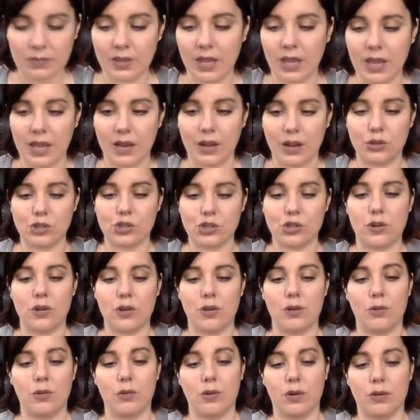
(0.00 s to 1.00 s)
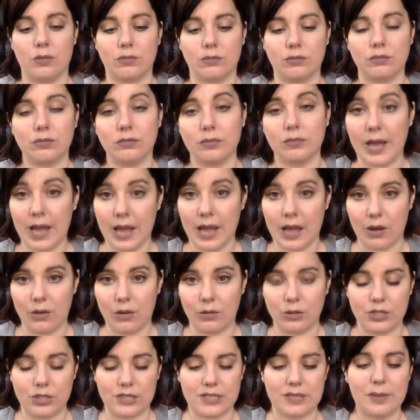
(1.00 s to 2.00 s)
And I'll show you how in
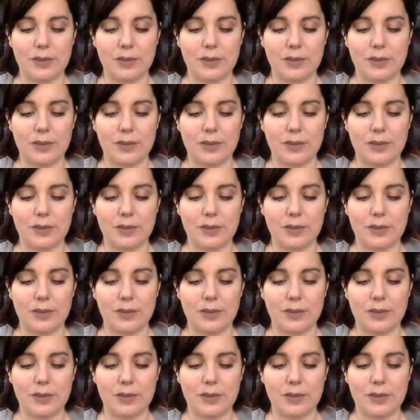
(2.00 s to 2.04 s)
just a